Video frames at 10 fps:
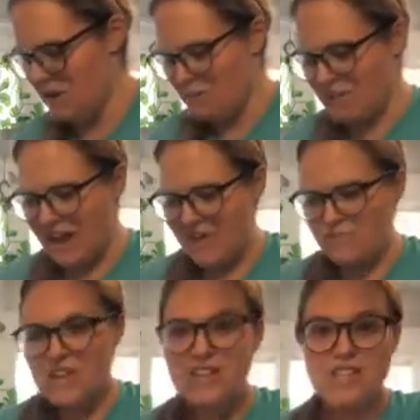play.
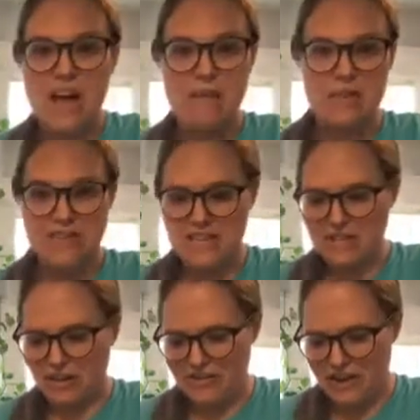So I made these
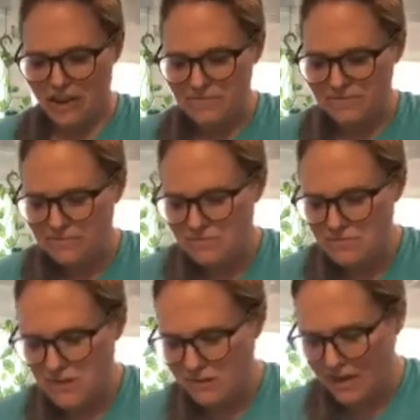earlier,
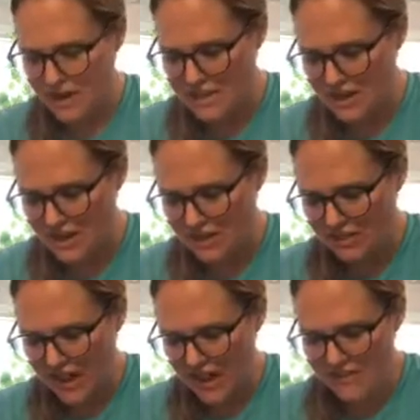before I started the
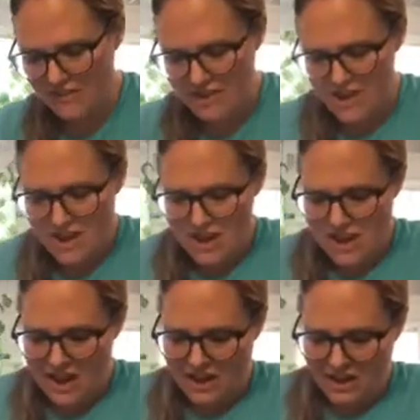live.
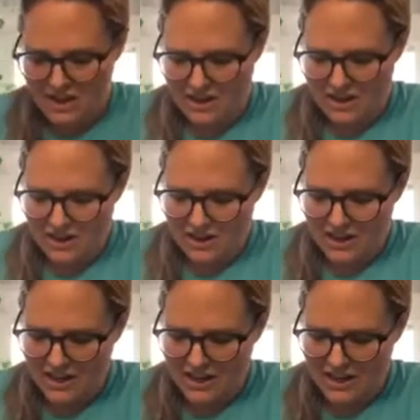And
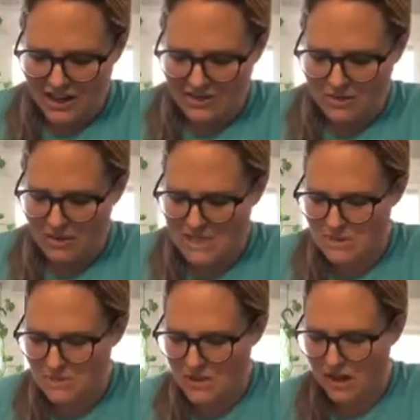again, the
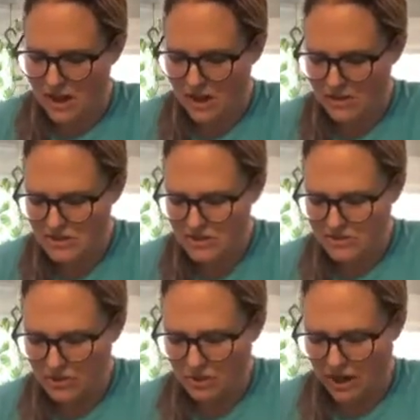recipe calls
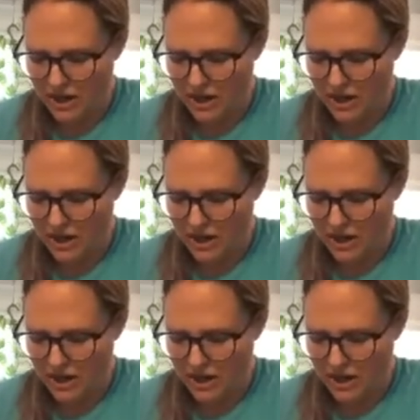for